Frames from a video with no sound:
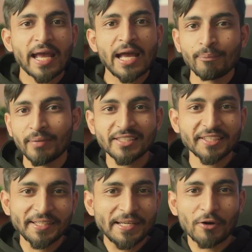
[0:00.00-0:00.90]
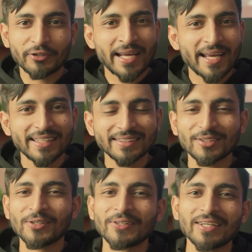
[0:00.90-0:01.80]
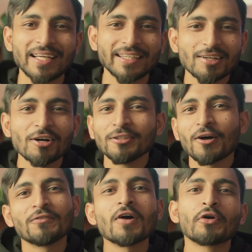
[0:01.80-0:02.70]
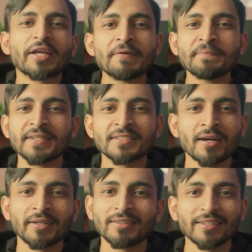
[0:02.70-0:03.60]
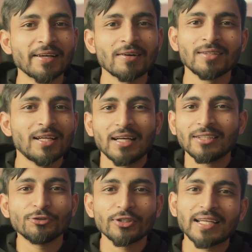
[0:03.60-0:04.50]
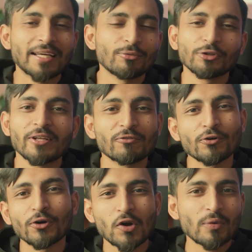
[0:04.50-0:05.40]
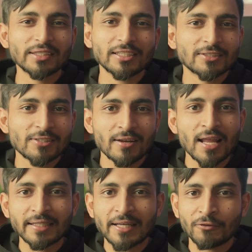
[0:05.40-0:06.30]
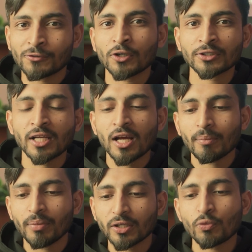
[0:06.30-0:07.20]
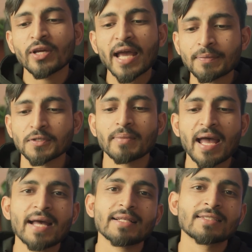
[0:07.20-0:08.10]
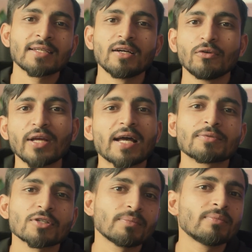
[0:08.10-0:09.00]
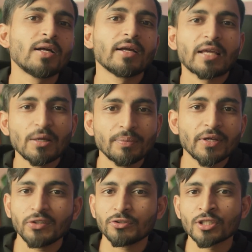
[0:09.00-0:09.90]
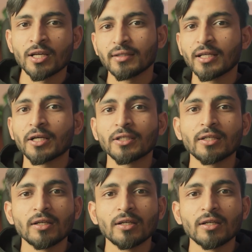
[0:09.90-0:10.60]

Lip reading: have magic in our hands, or like all of our campaigns are doing like more than 4 ROAS. It's not like that, of course, but we have some ads, we have some campaigns that are